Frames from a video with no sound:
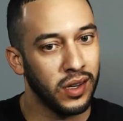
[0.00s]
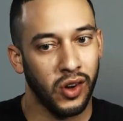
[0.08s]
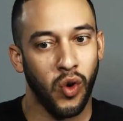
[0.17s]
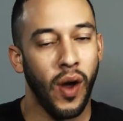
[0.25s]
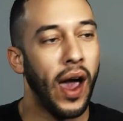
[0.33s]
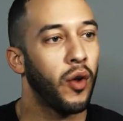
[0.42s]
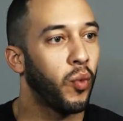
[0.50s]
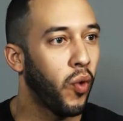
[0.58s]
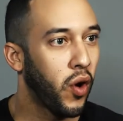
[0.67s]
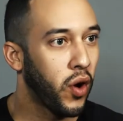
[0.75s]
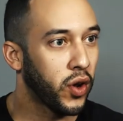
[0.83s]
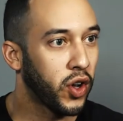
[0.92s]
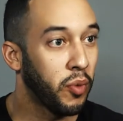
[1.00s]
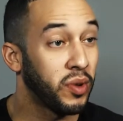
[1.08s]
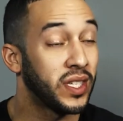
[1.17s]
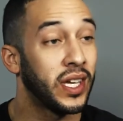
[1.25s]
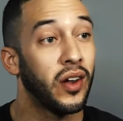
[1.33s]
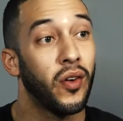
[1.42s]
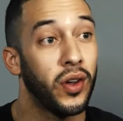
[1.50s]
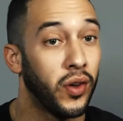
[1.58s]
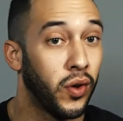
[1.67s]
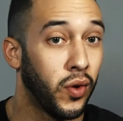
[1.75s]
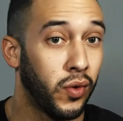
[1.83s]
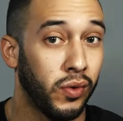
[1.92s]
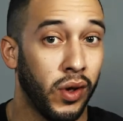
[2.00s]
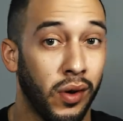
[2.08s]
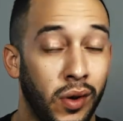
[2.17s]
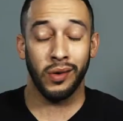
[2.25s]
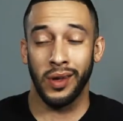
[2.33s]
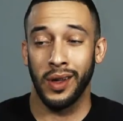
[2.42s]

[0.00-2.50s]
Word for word: your crowd work, your material, your